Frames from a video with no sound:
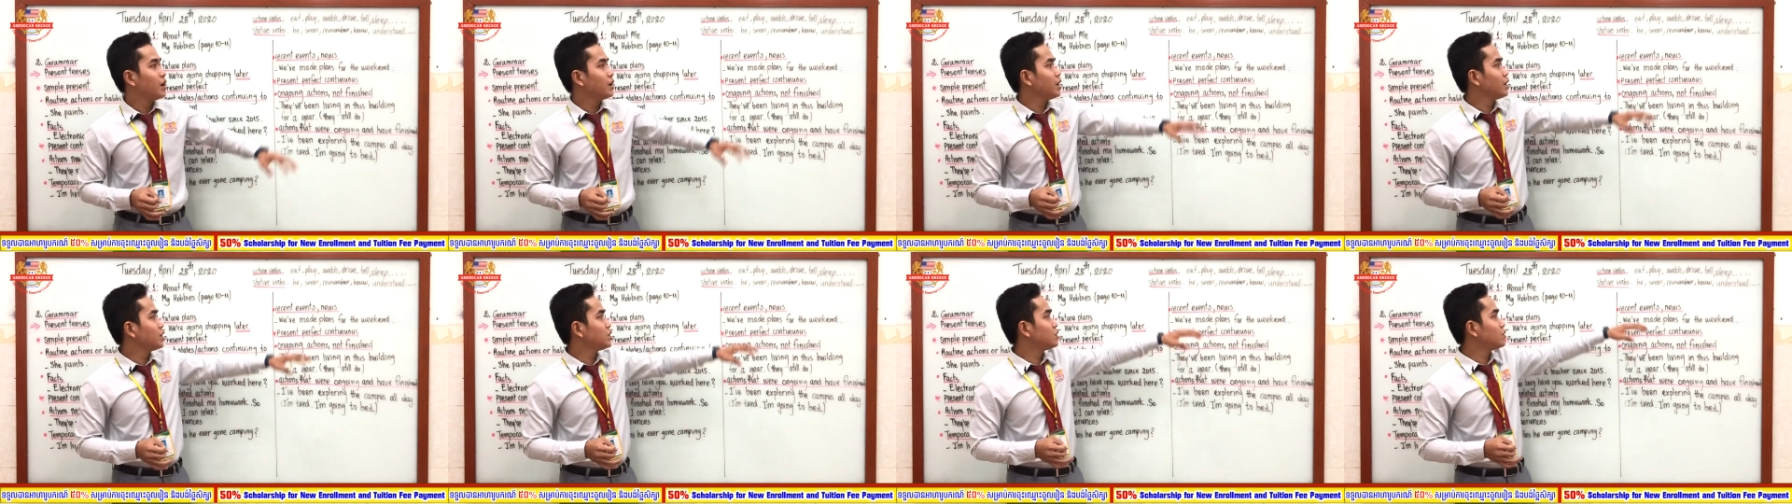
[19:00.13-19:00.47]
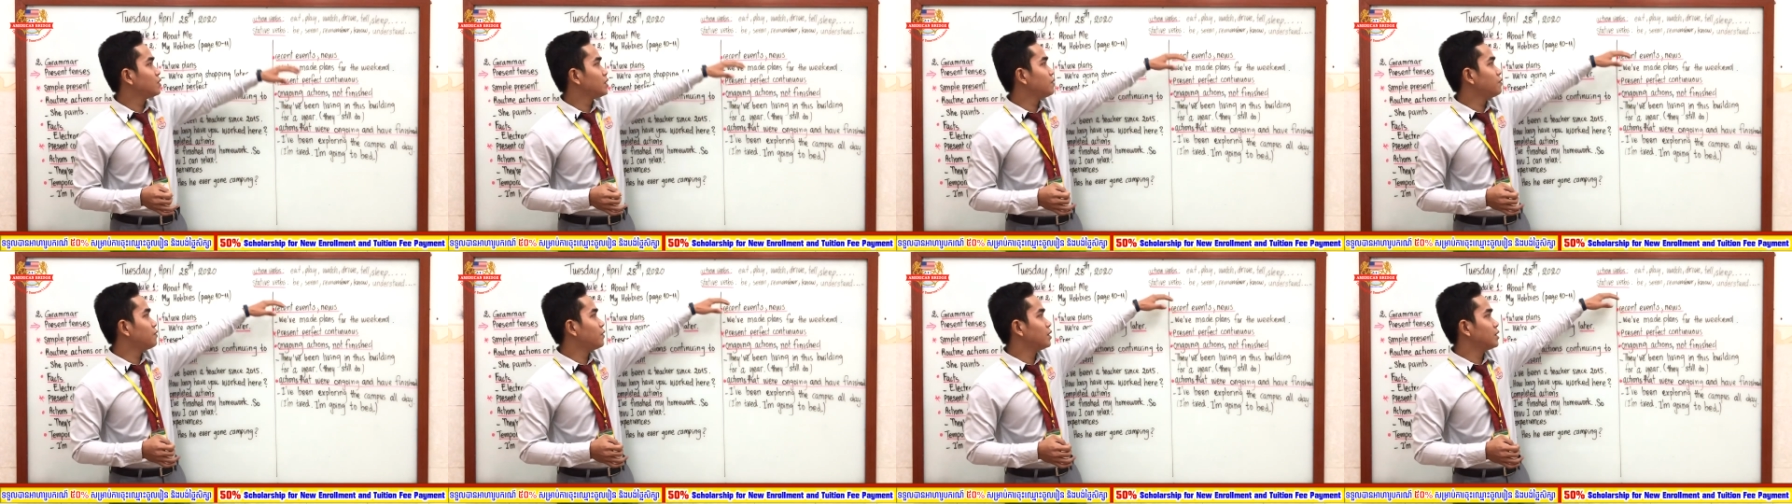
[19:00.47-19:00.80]

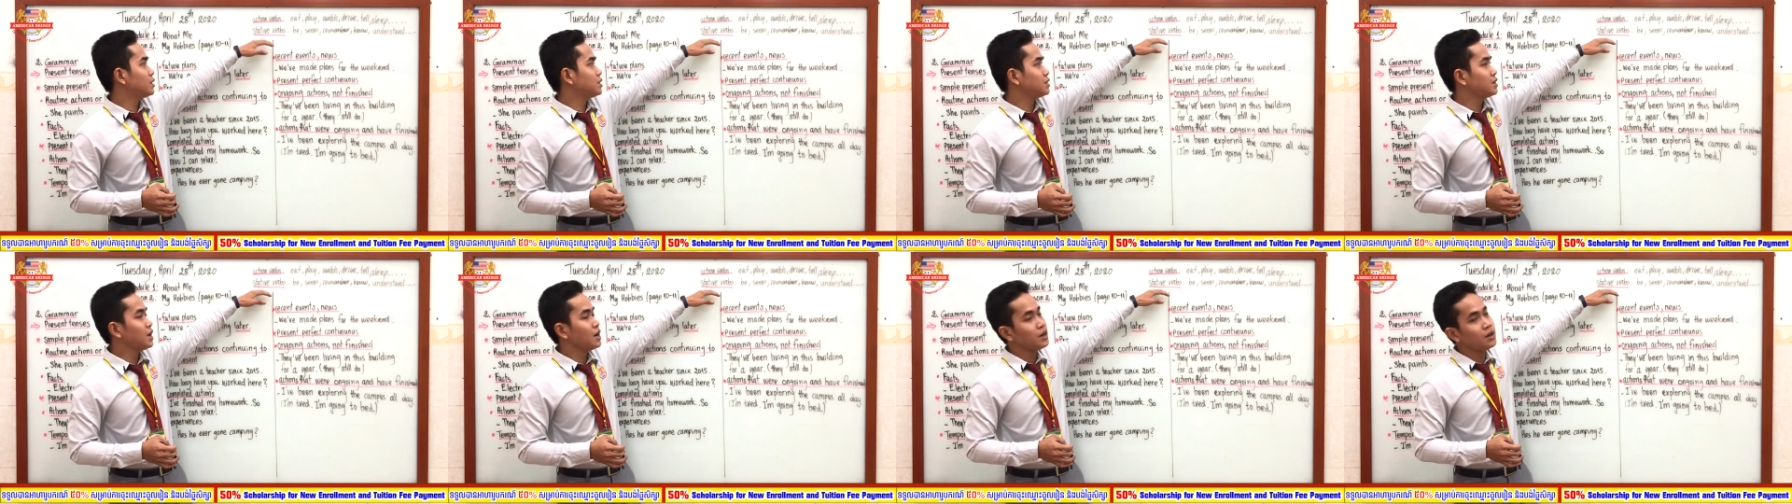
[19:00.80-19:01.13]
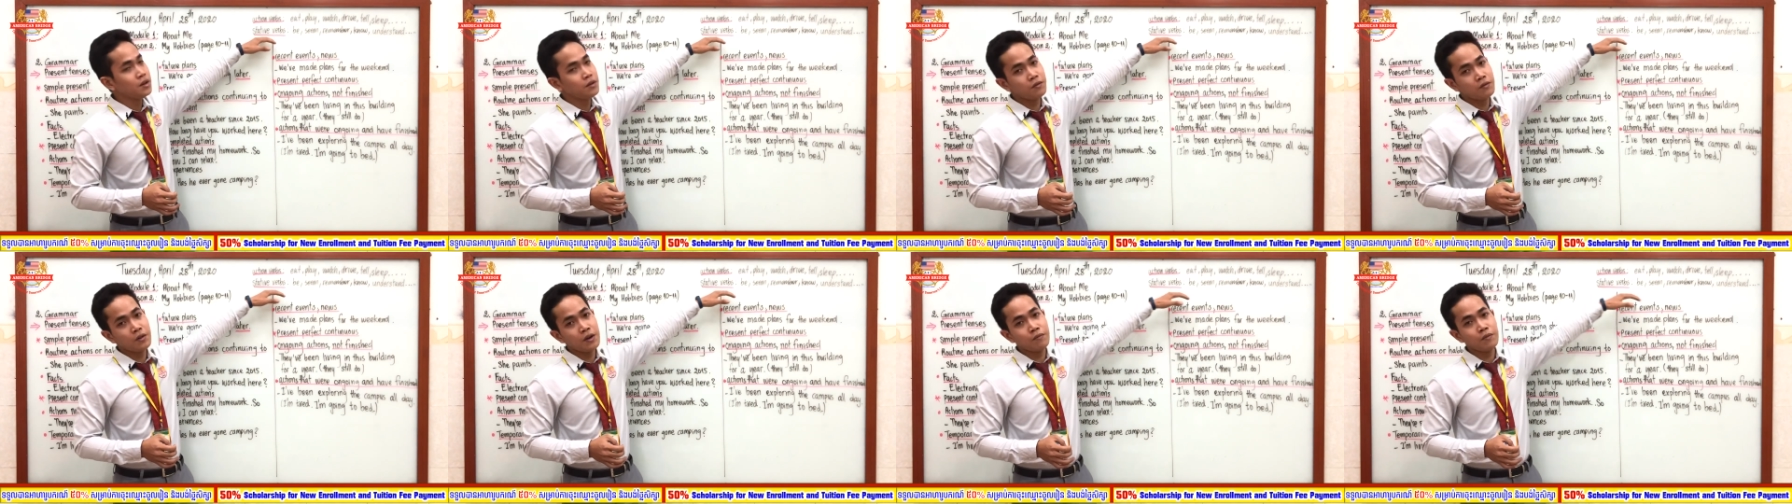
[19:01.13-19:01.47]
actually for the
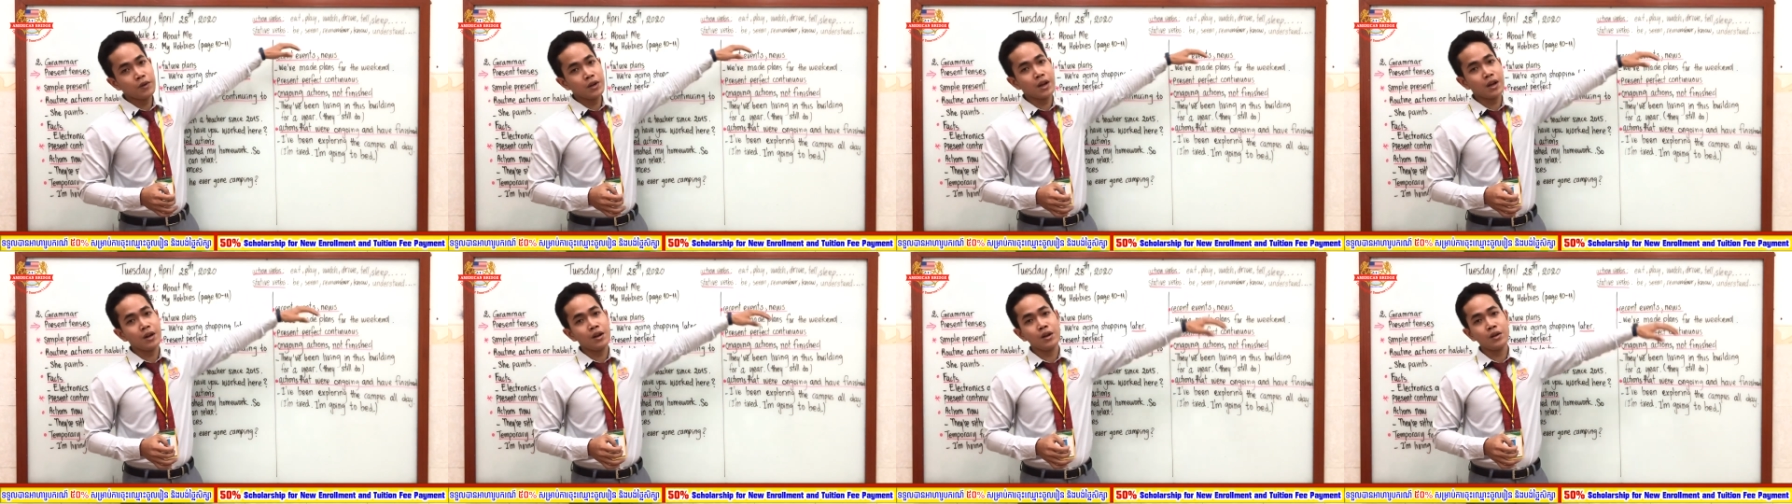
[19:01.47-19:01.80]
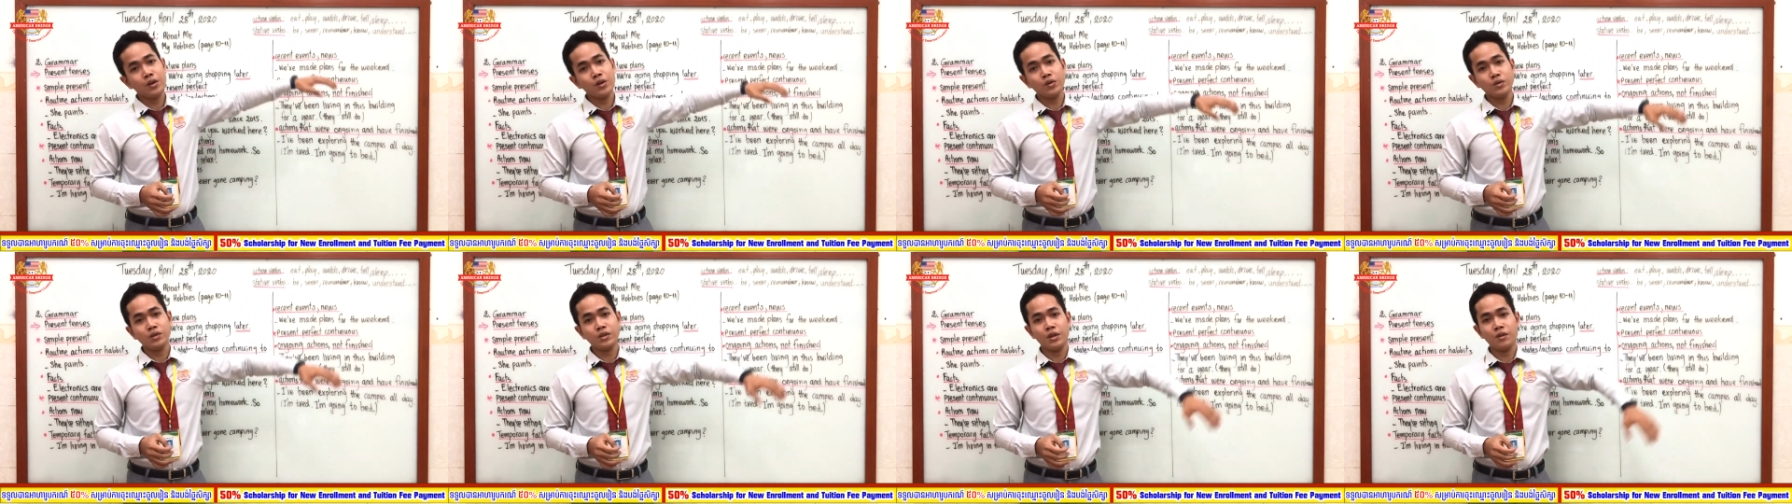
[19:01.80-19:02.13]
stative verb, you
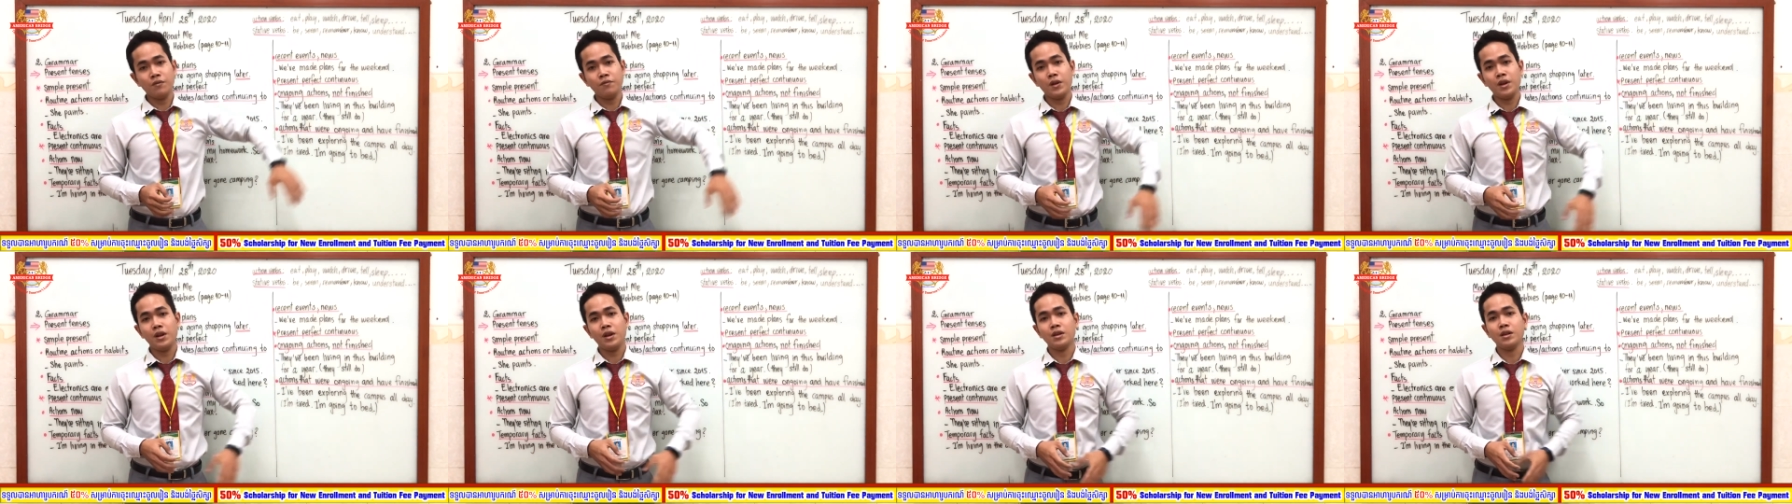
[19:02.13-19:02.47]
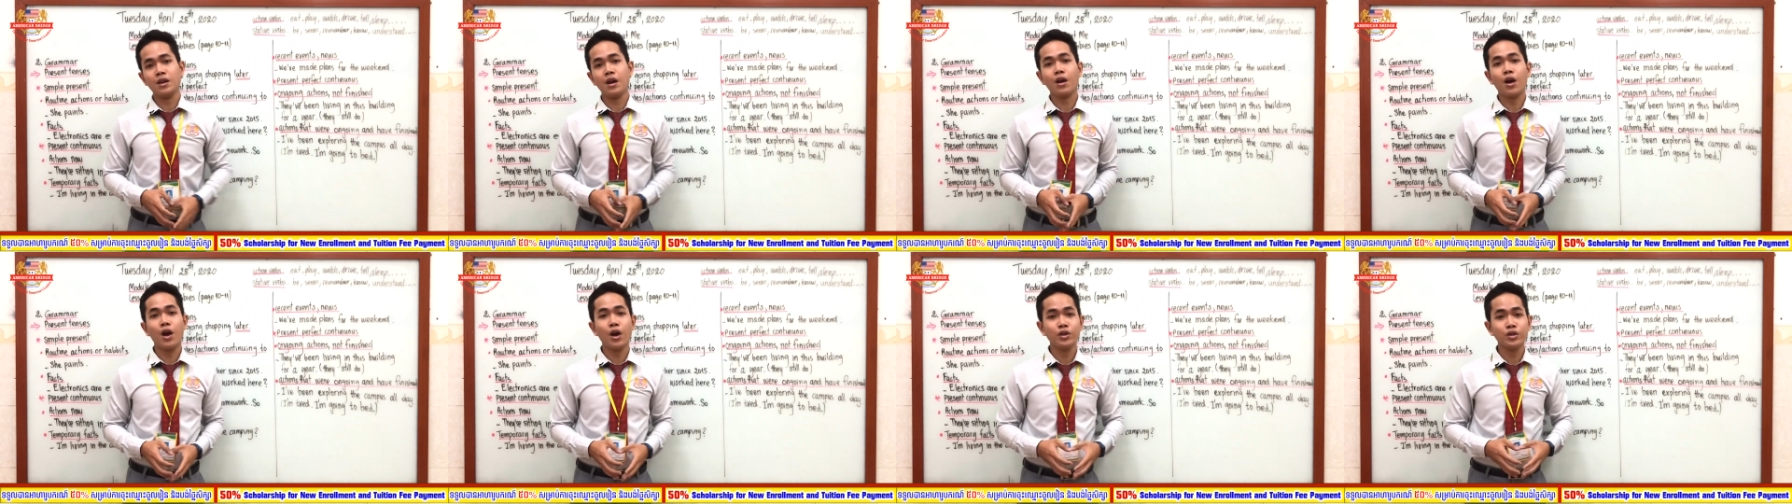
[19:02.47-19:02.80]
cannot use it with
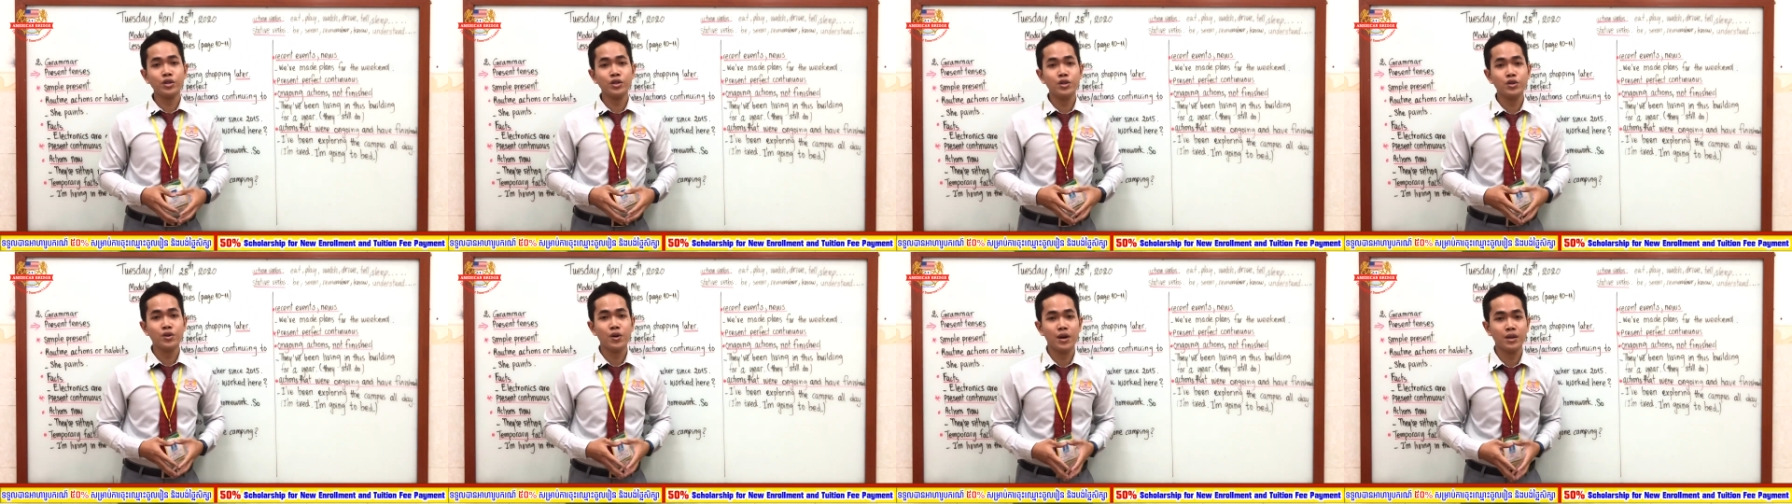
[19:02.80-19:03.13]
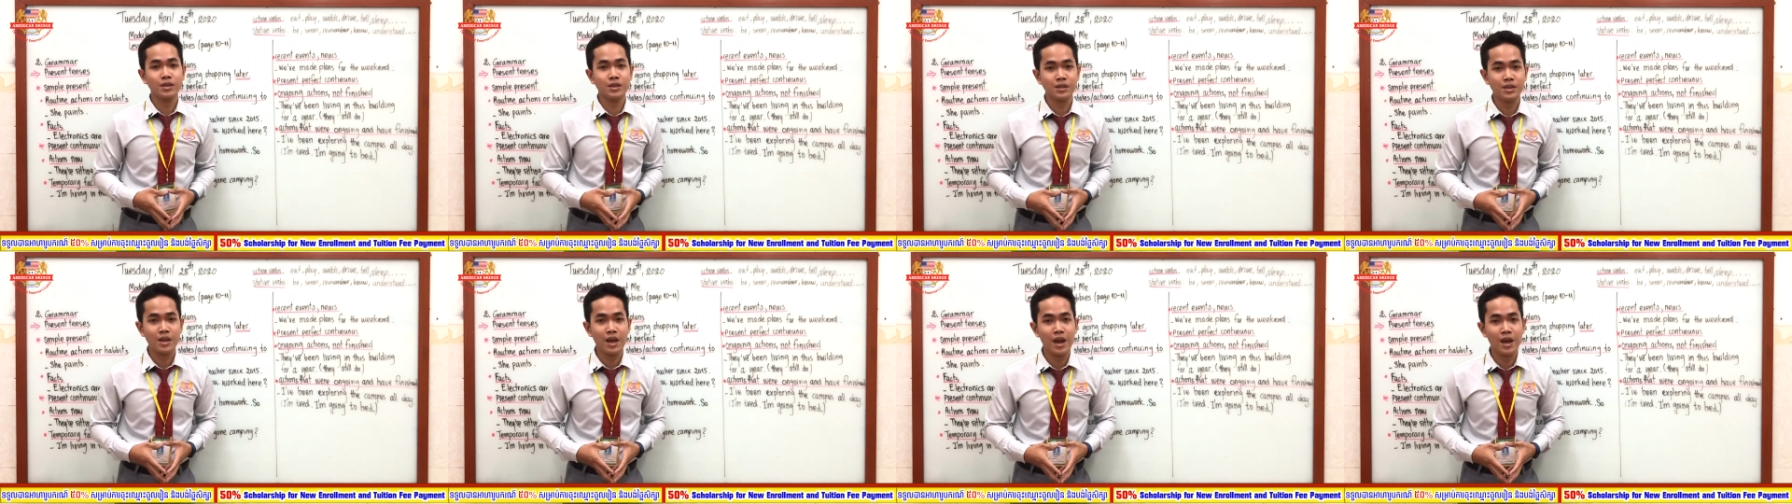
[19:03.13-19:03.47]
the
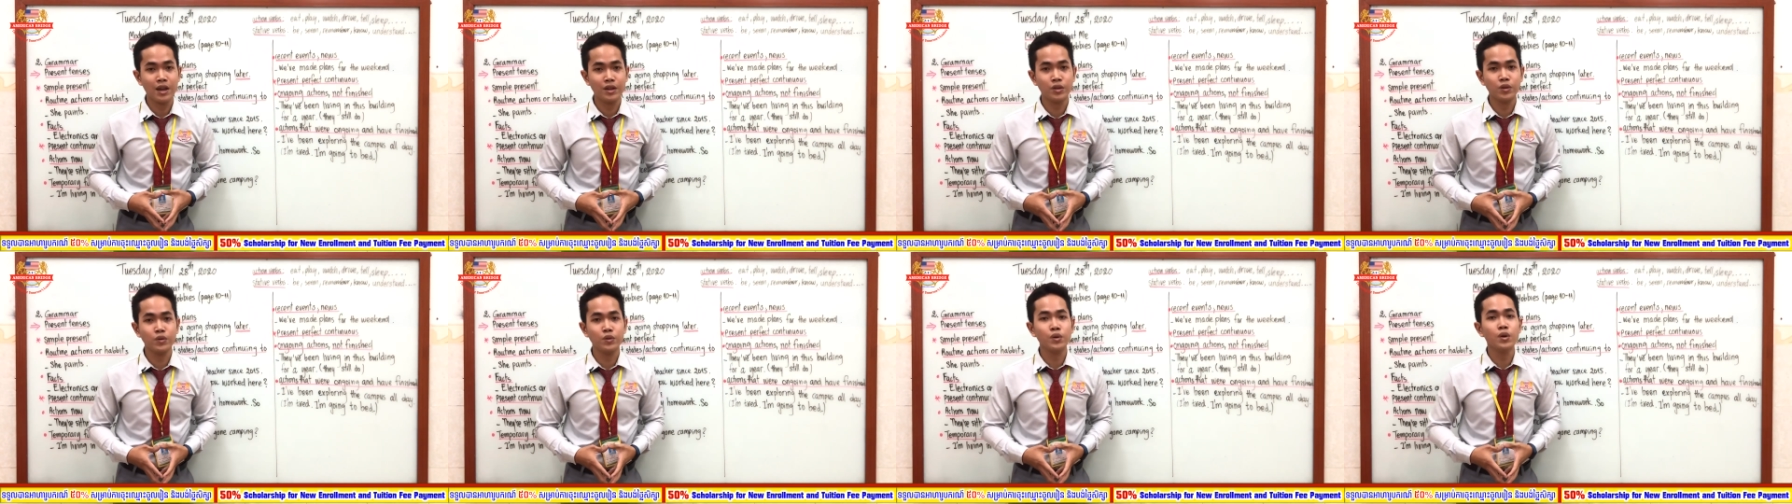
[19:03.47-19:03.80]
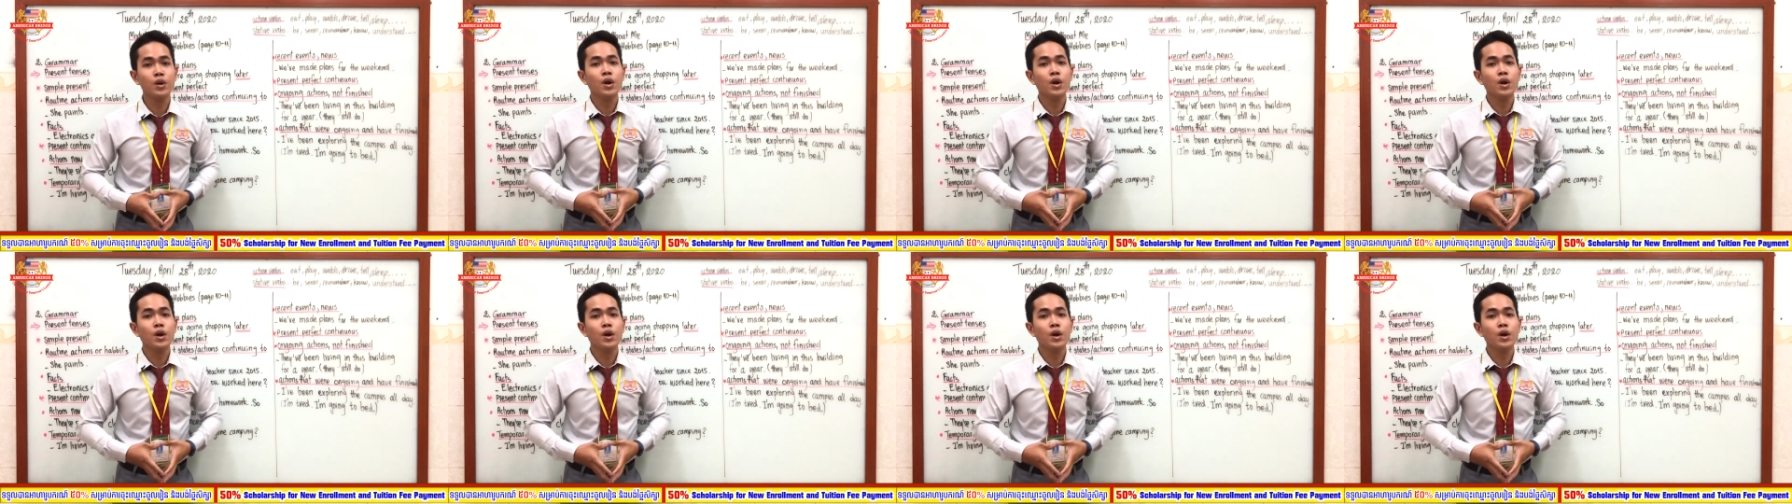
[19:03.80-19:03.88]
continuous tense.